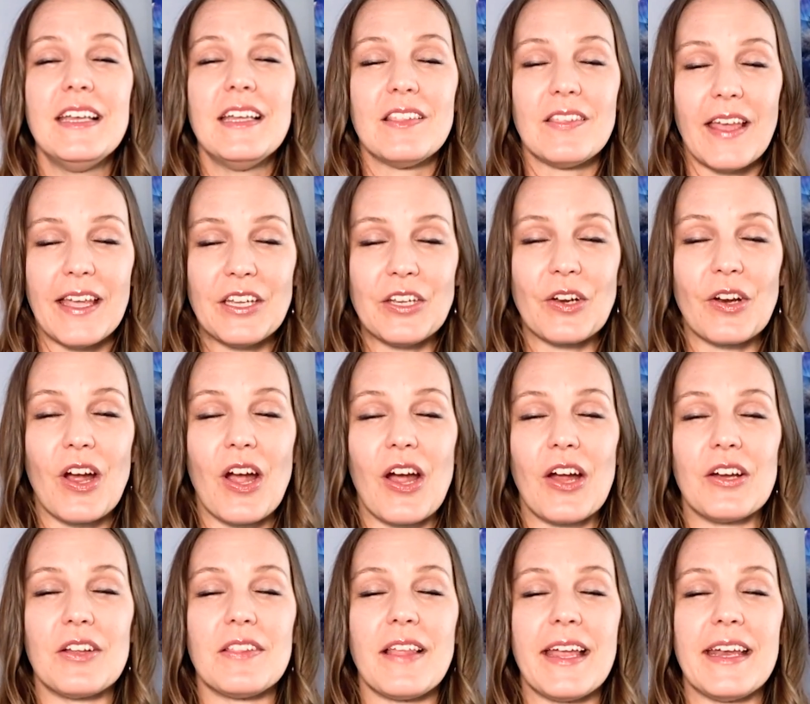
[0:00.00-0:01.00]
Let your
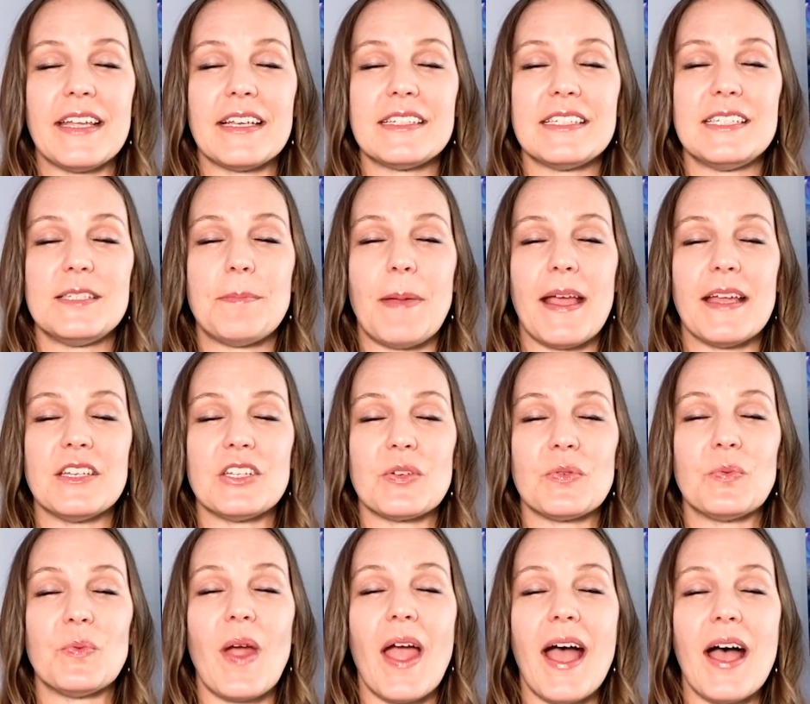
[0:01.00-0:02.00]
heart light expand
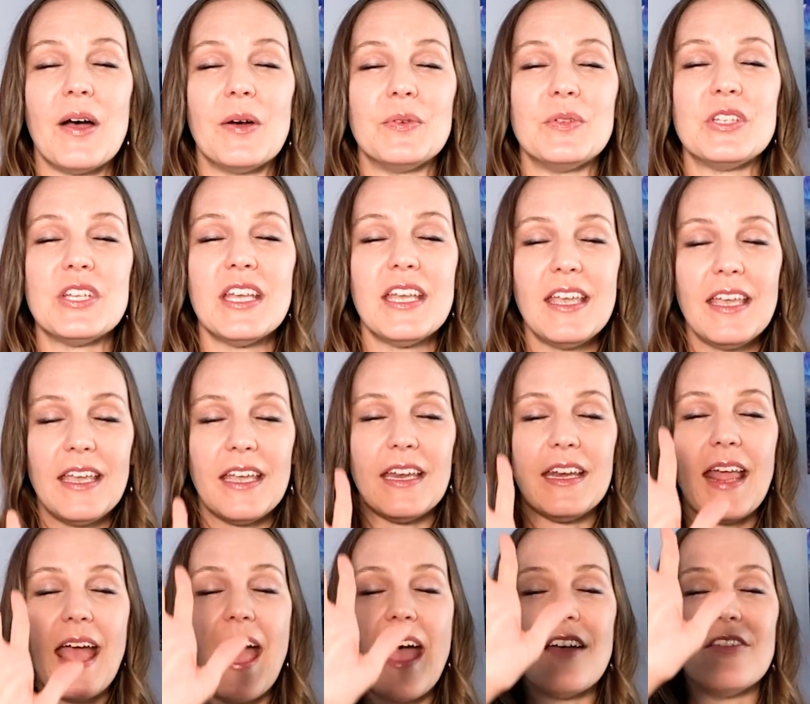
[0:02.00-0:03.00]
around
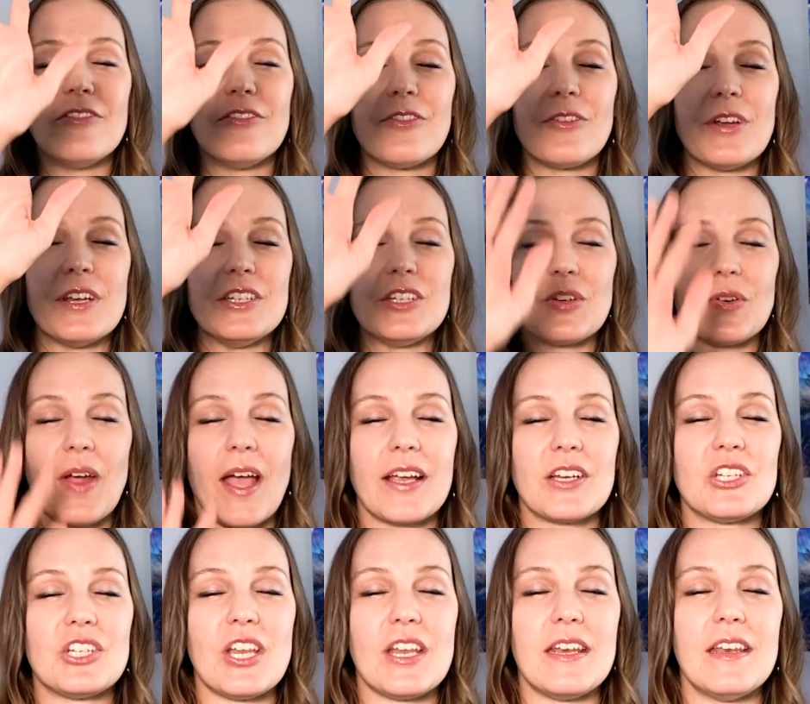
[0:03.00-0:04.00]
in every
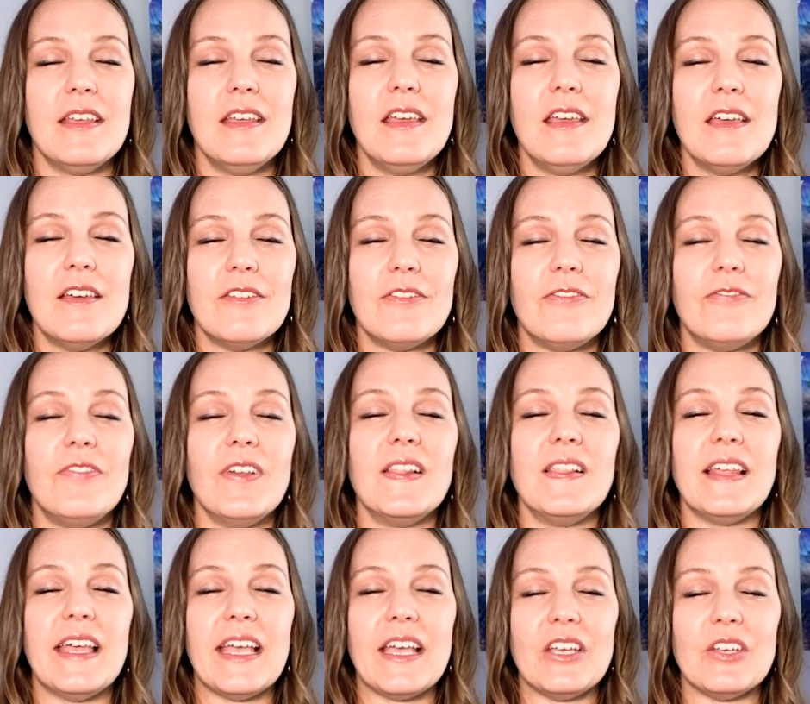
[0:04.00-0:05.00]
direction,
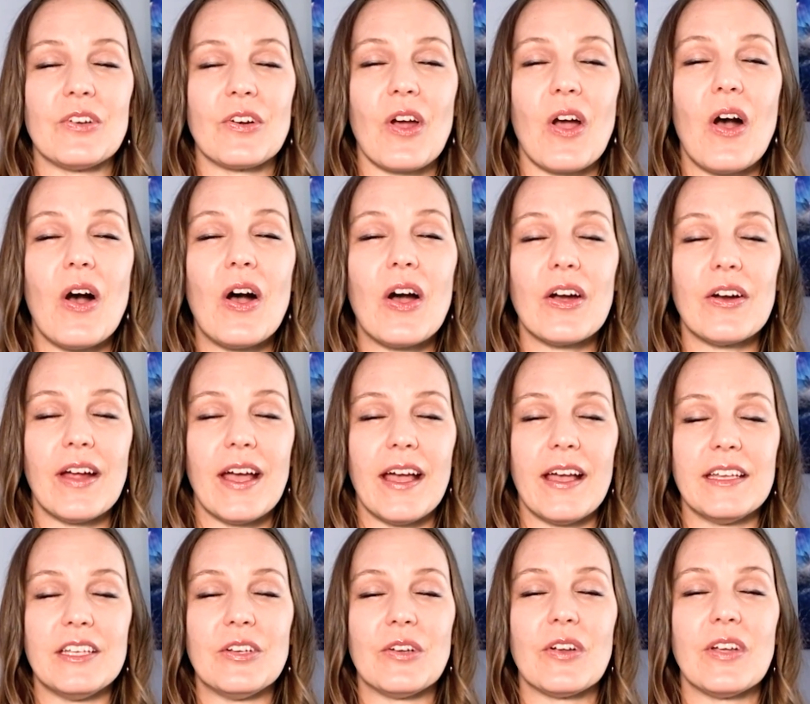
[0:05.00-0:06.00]
filling your aura,
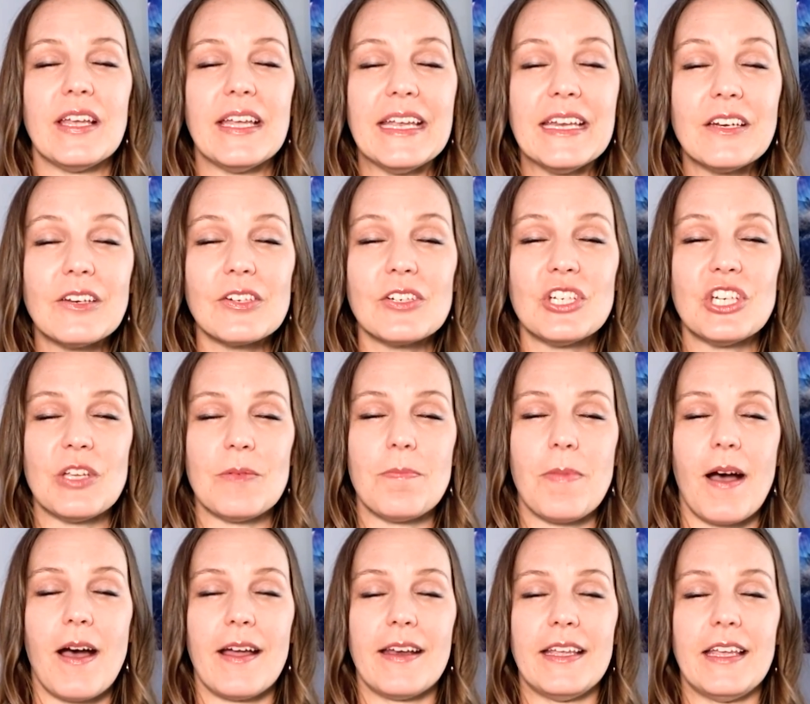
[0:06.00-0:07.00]
your energy
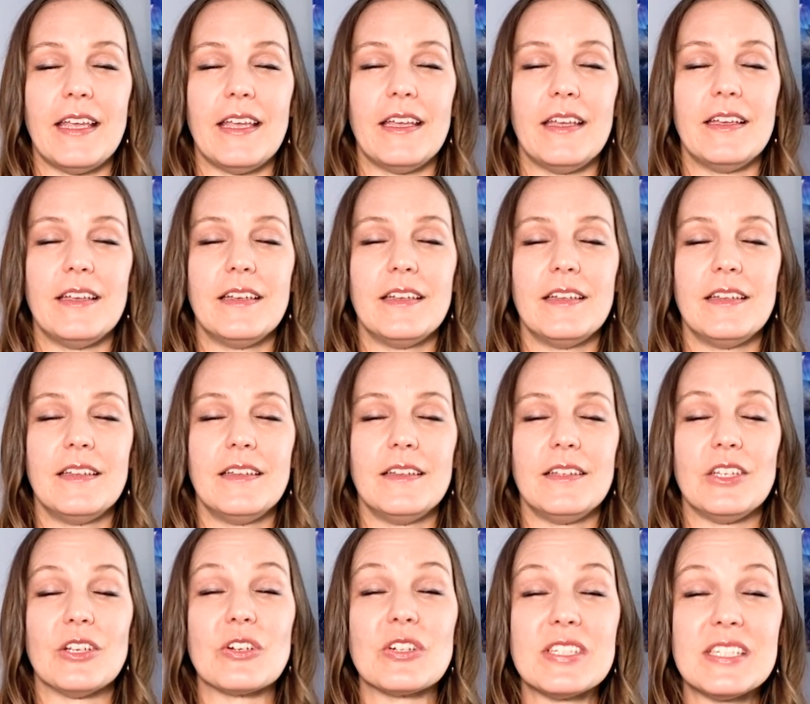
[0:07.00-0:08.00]
body,
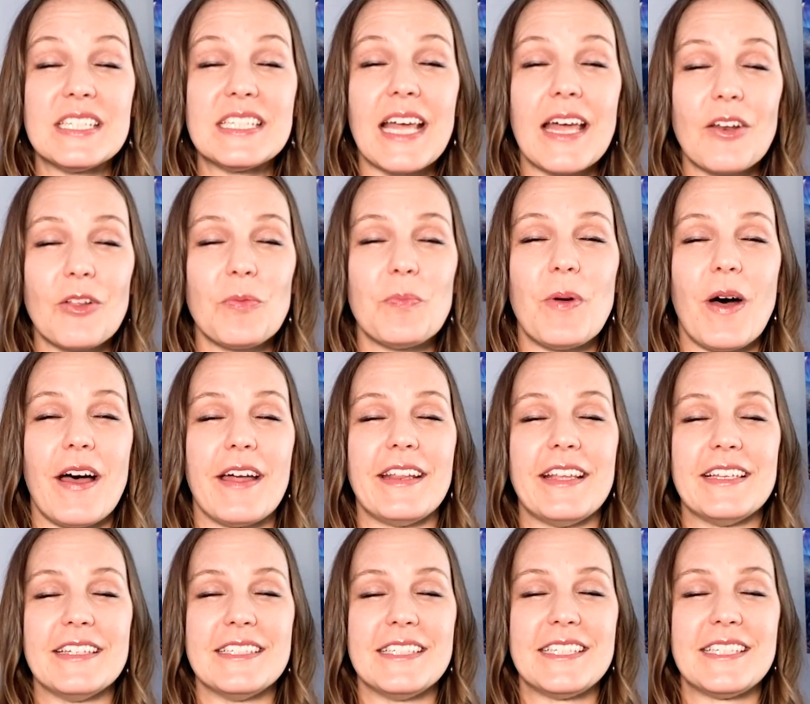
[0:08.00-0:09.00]
your subtle
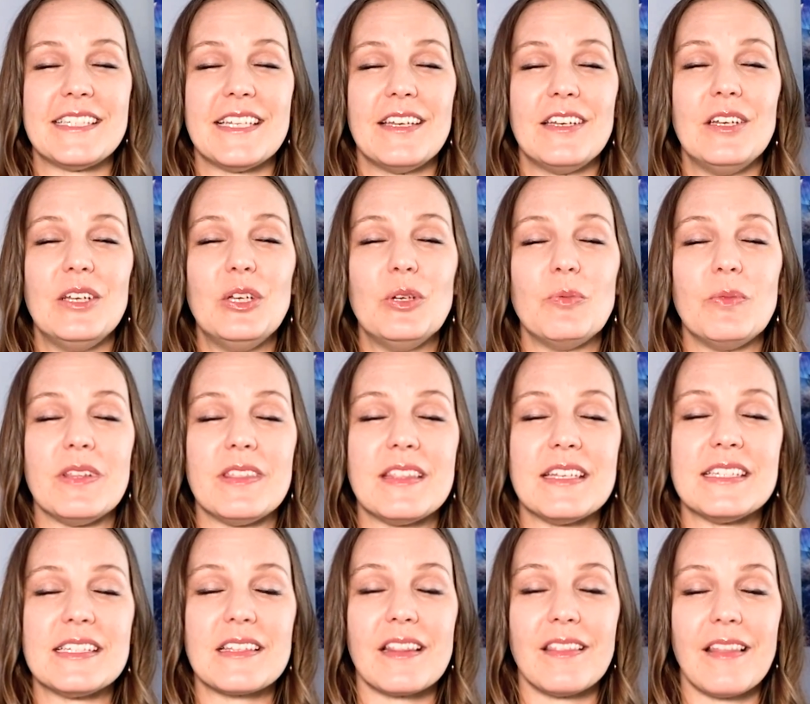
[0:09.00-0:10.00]
bodies with
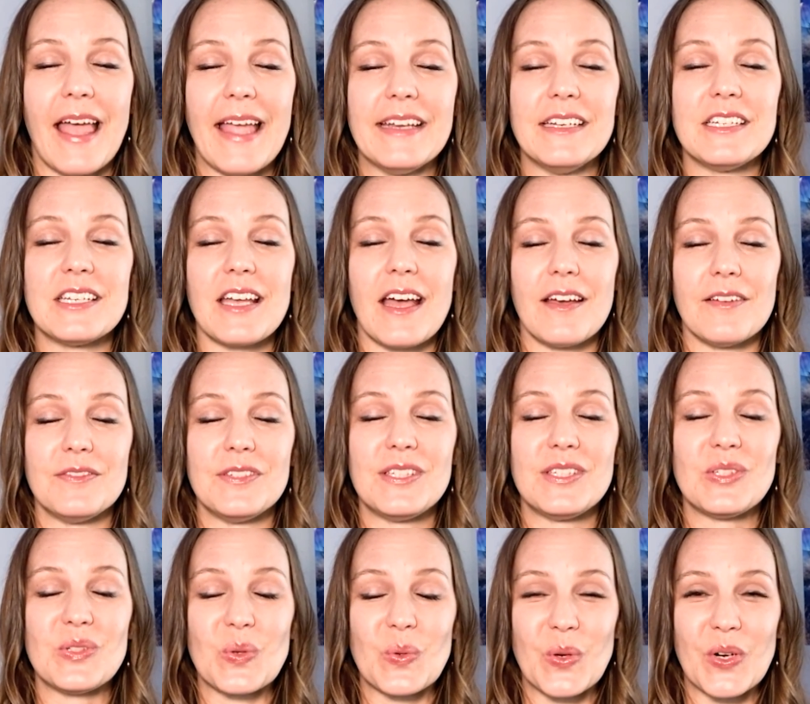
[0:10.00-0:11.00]
this light of
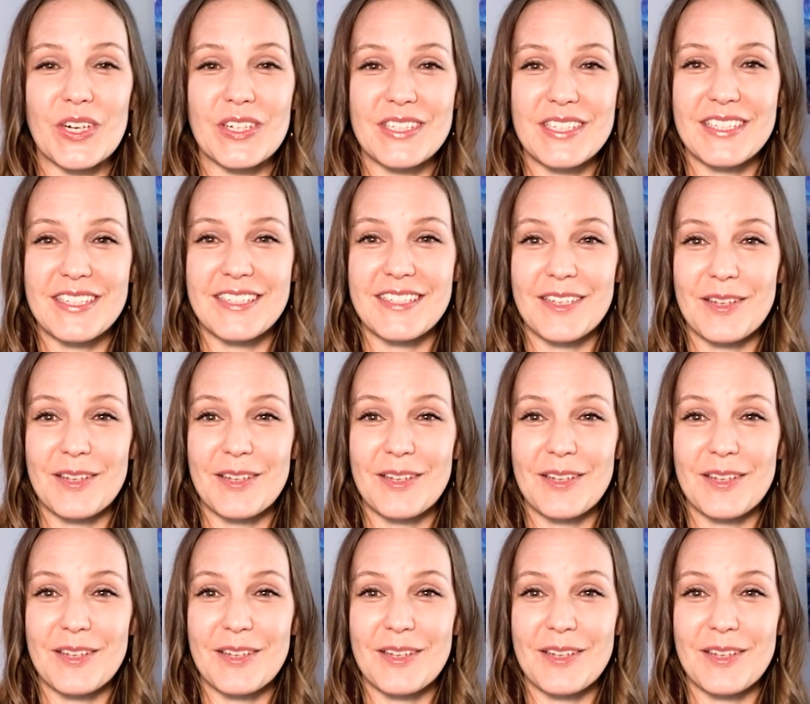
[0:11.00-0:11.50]
Source.